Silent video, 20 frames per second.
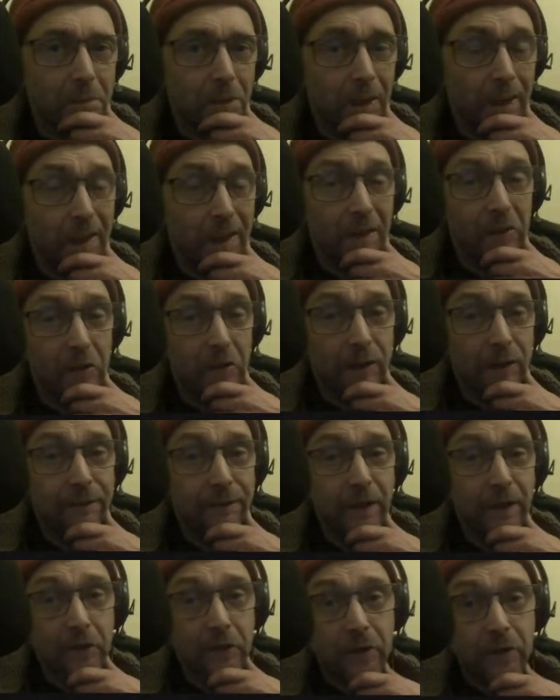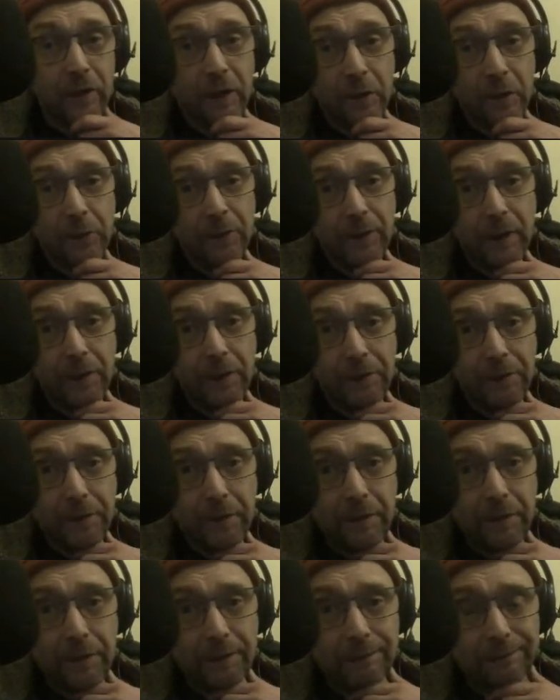I actually ventured outside
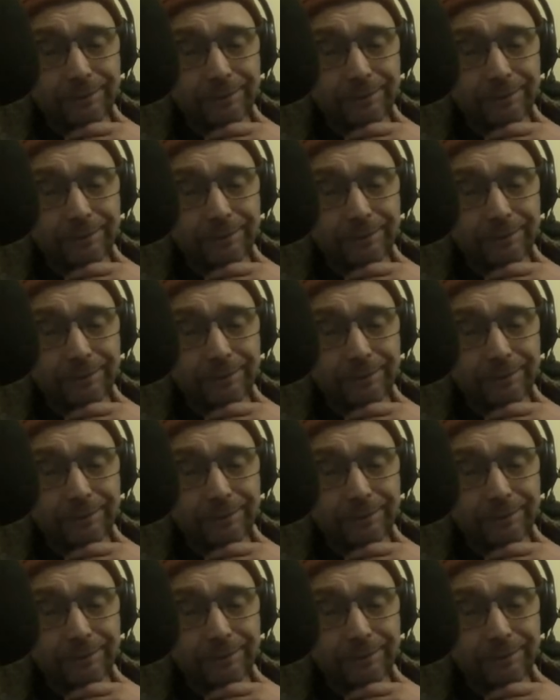today.